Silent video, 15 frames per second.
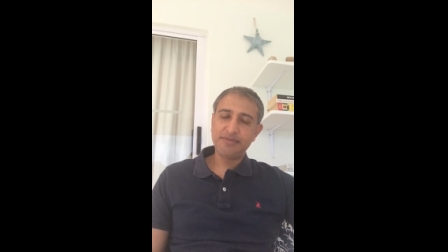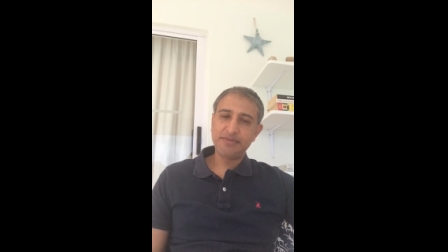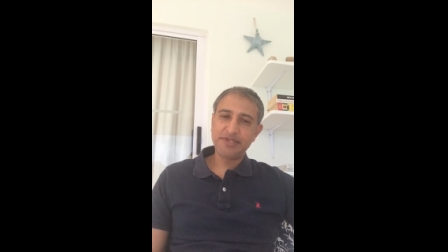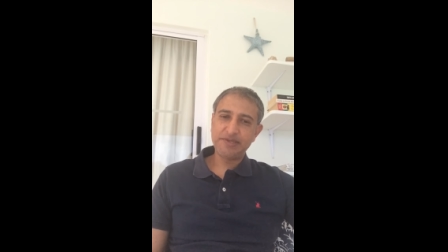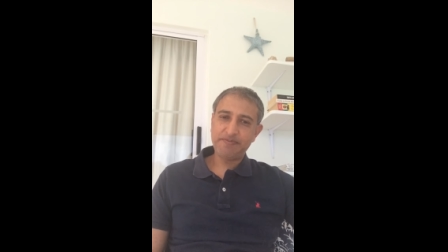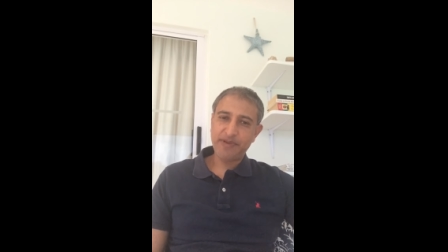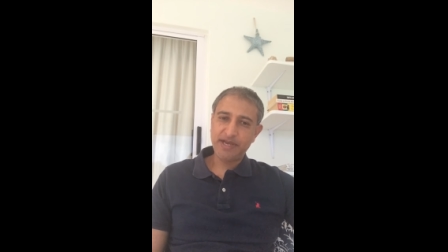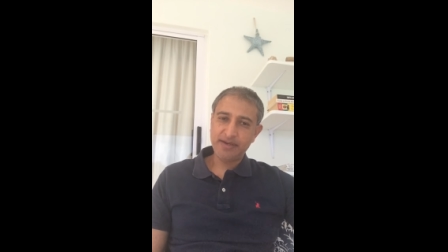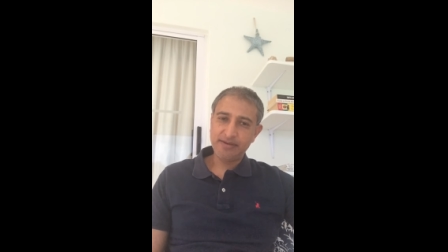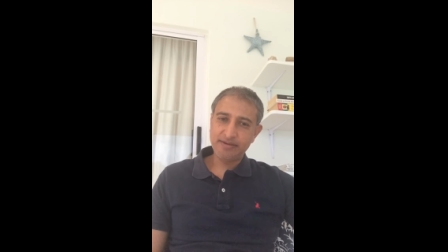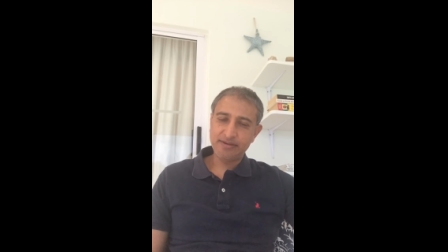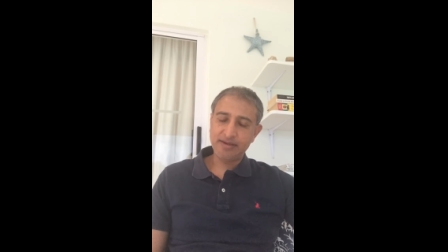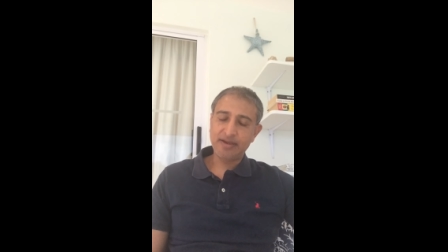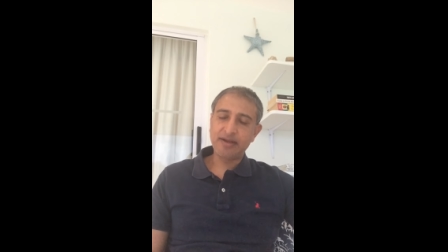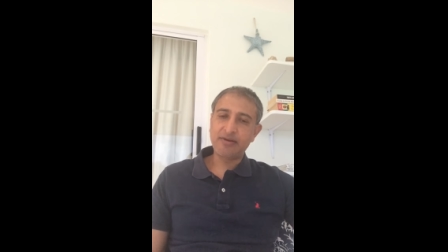
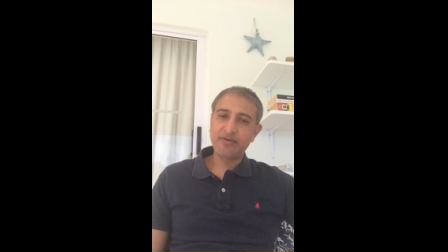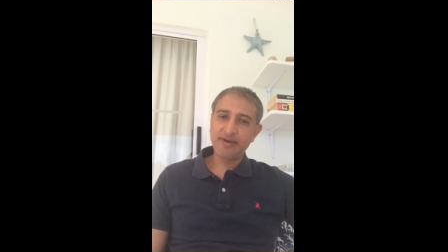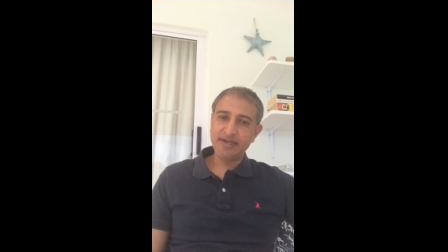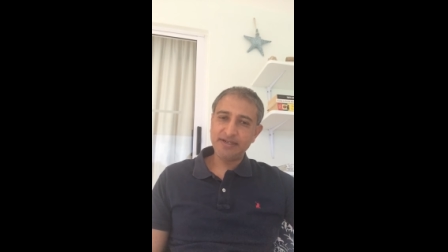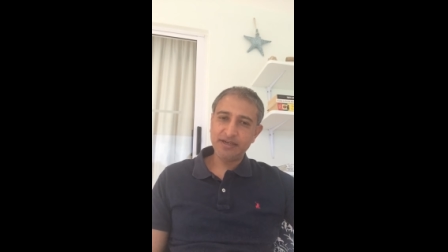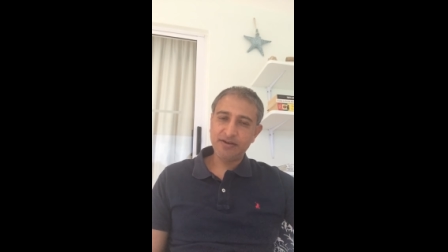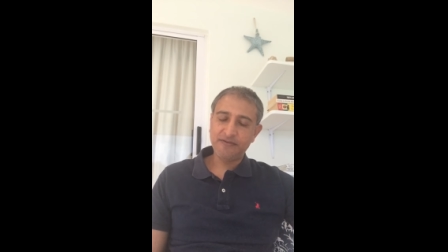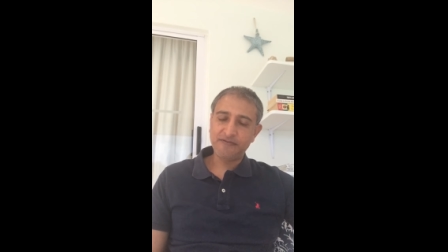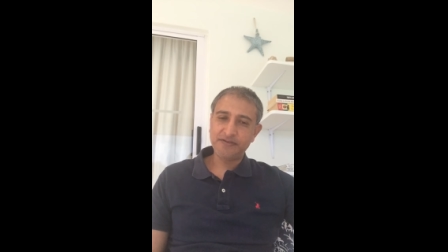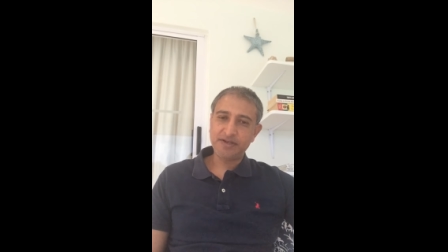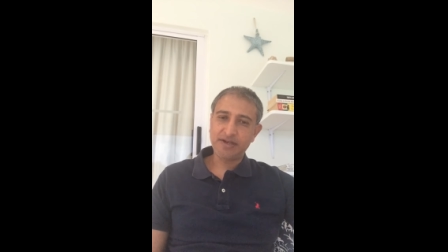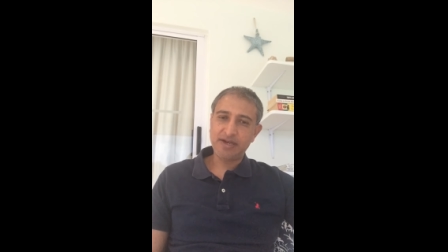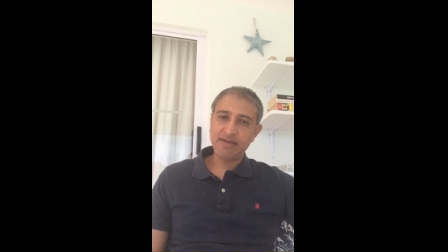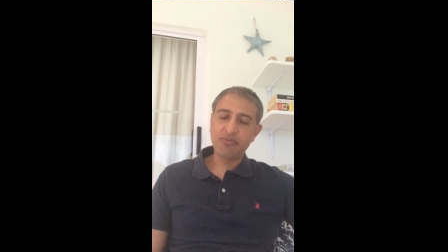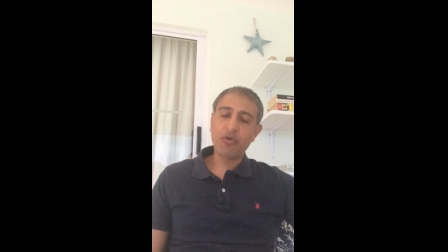spend a great deal of
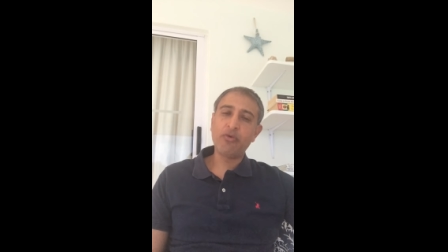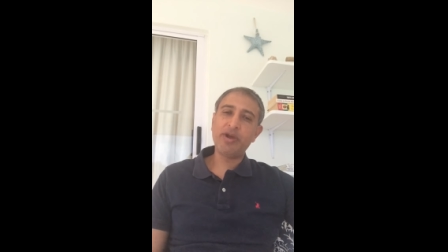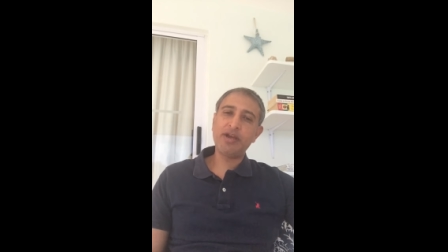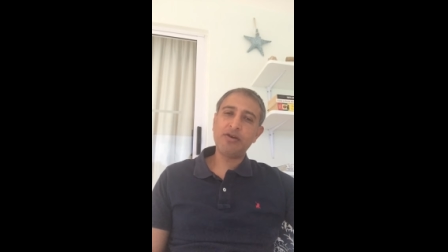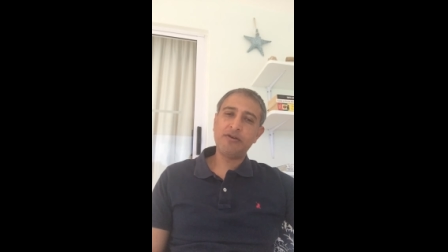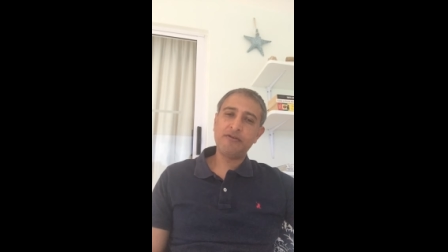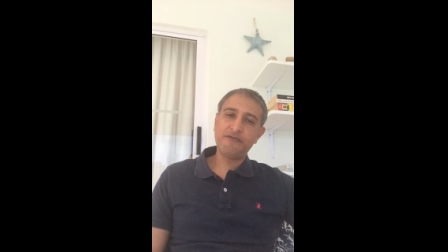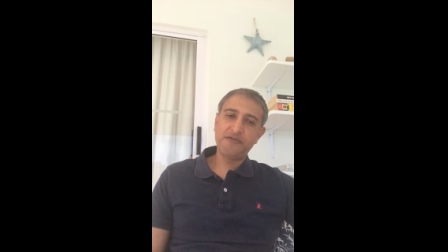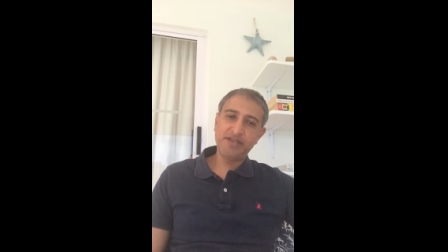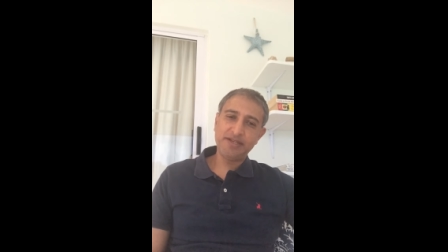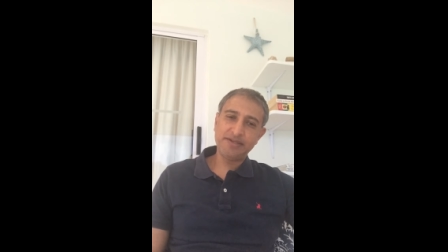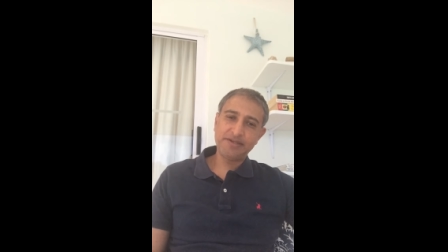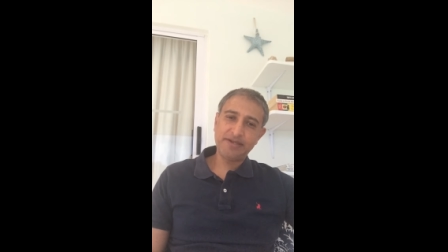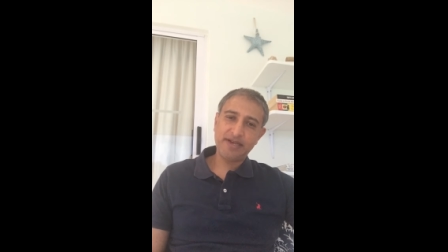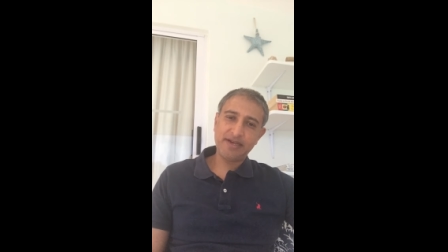time going over
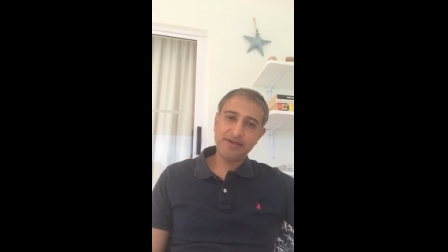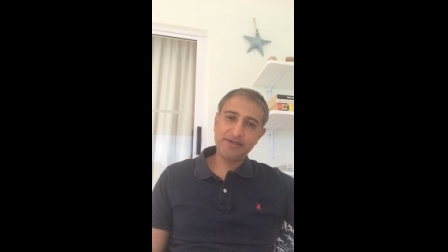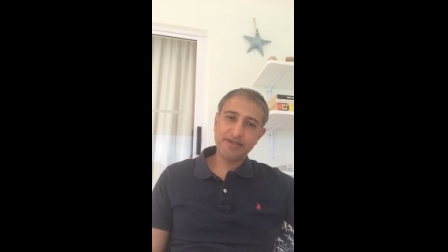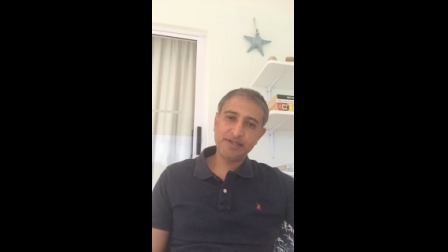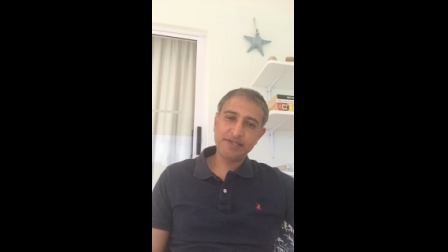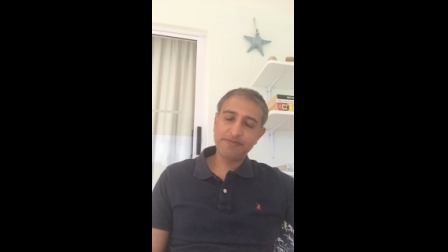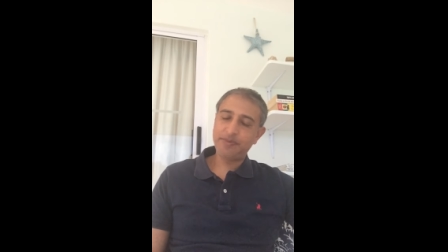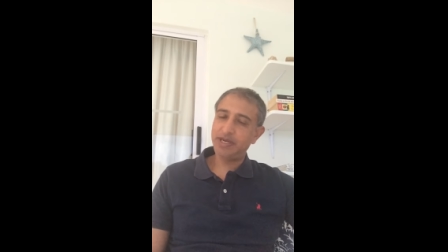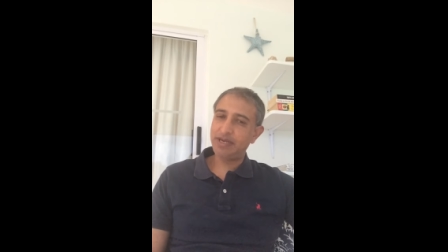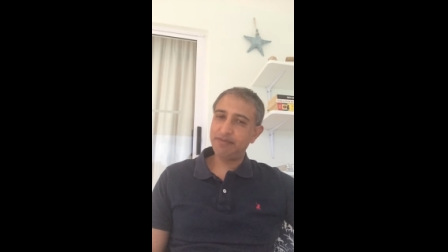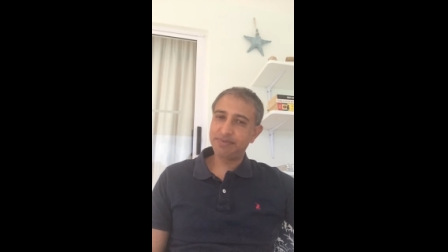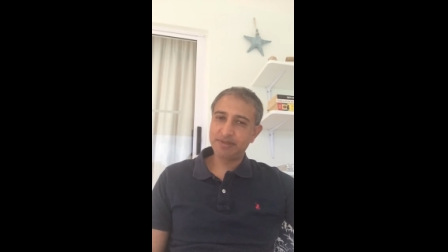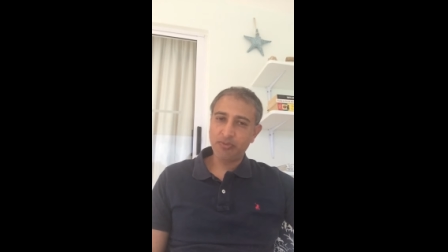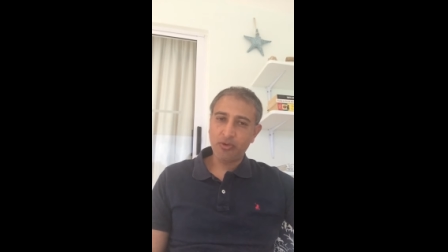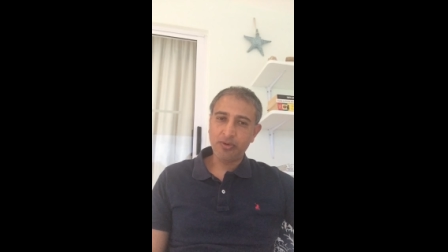these sections,
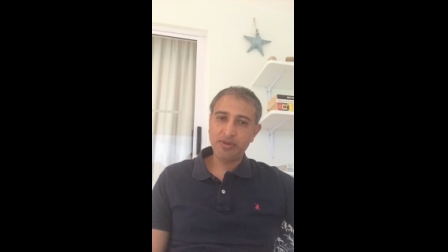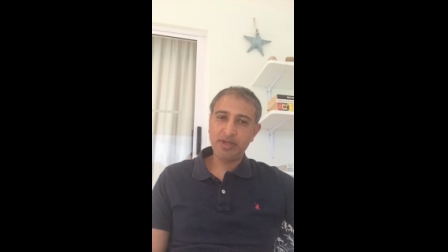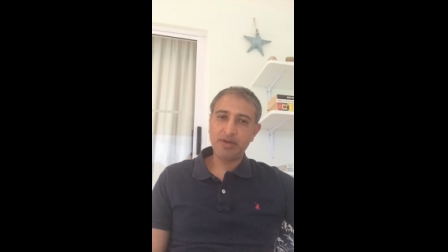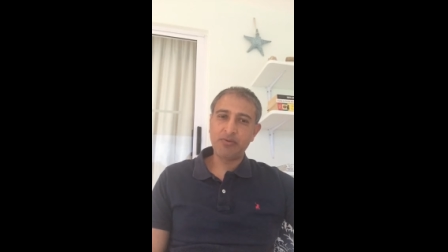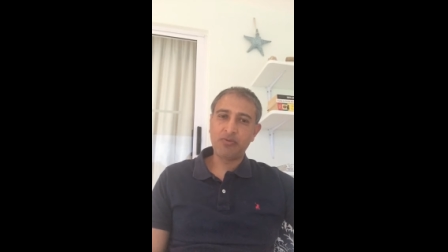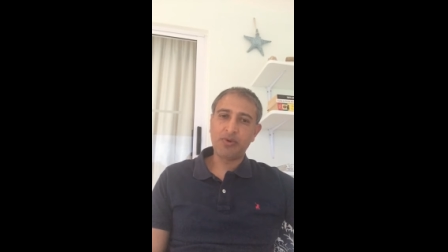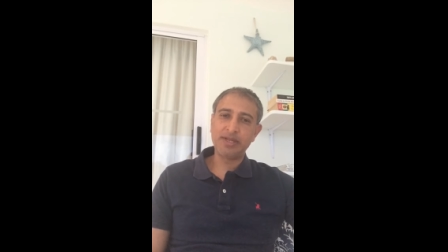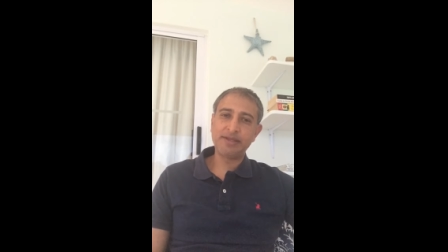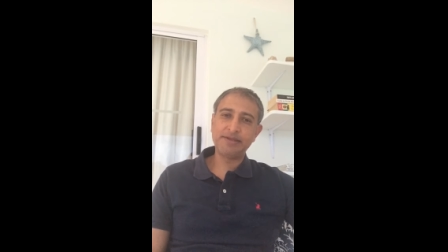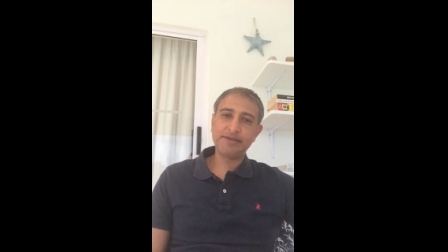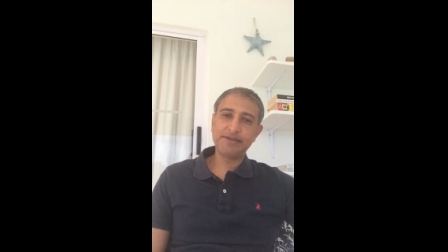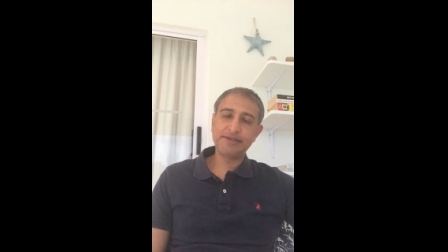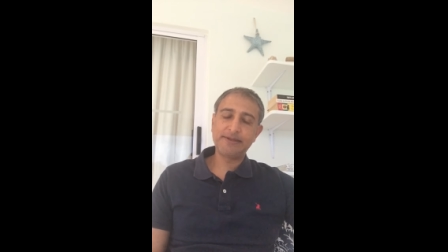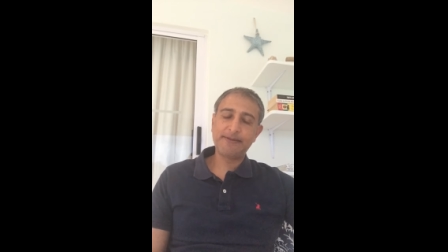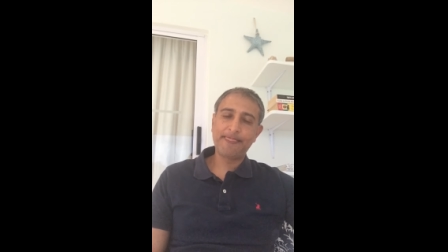perhaps more than
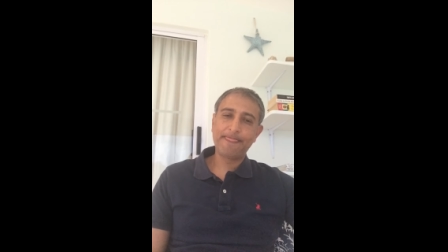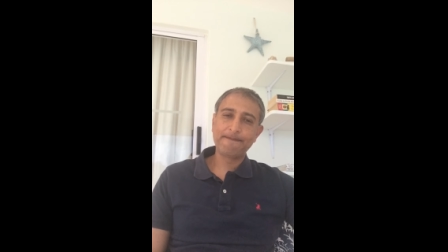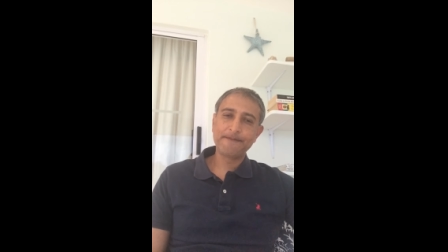once,